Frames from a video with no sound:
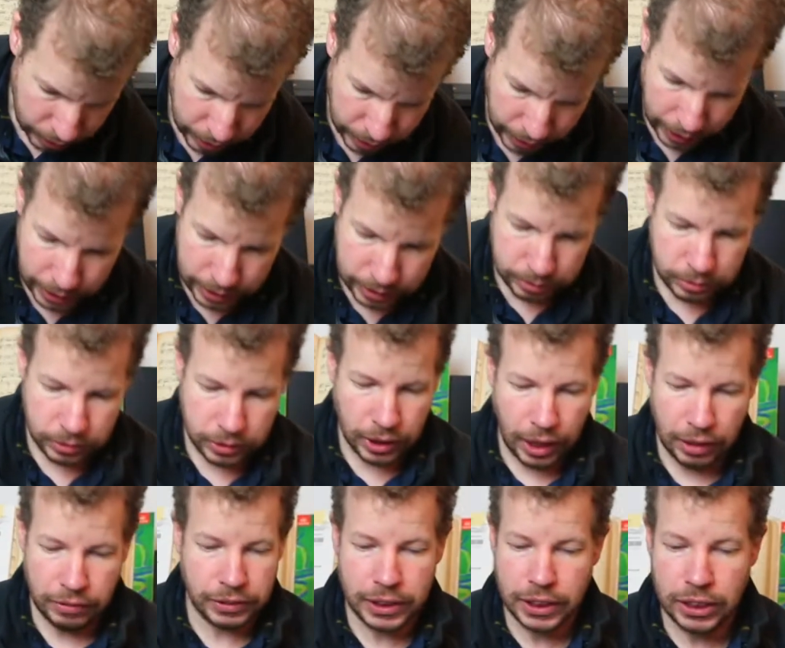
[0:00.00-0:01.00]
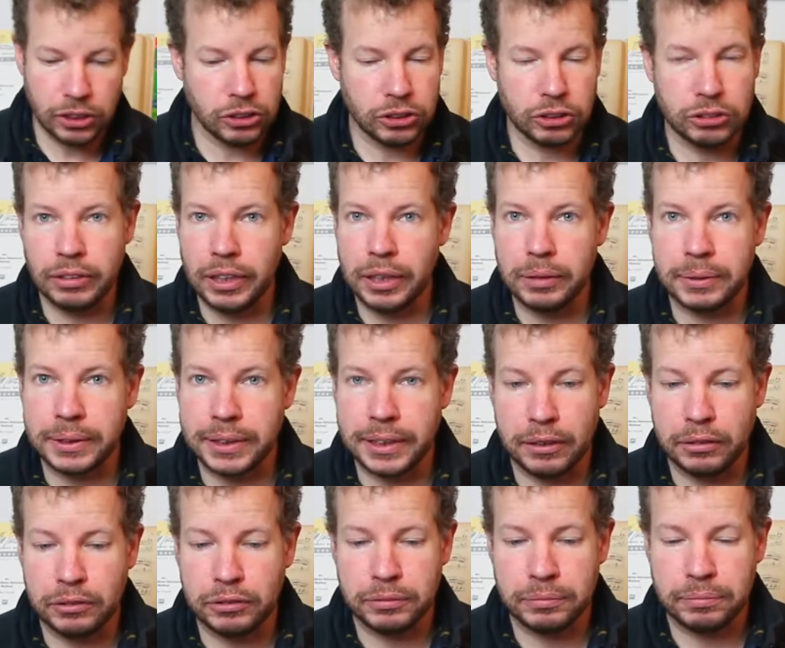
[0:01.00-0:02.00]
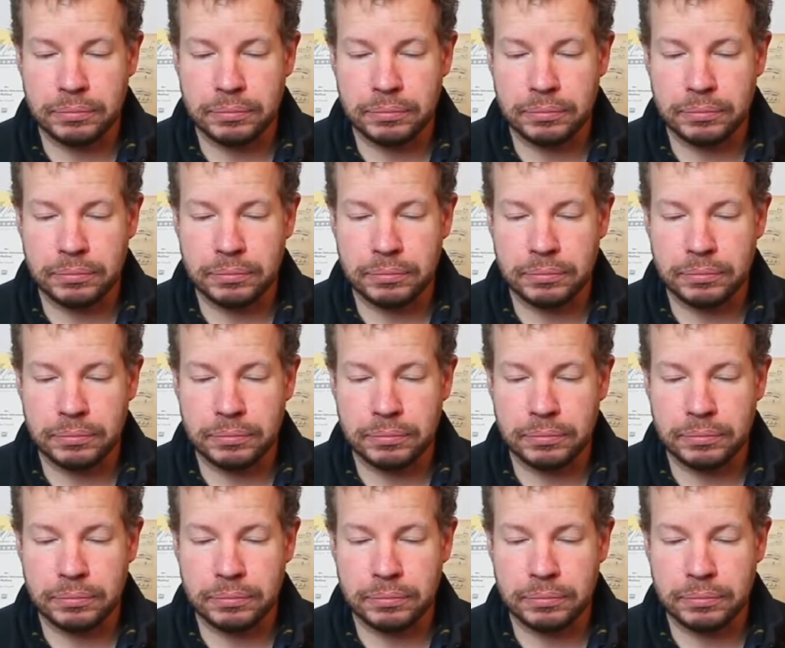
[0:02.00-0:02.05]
and I think it looks great myself.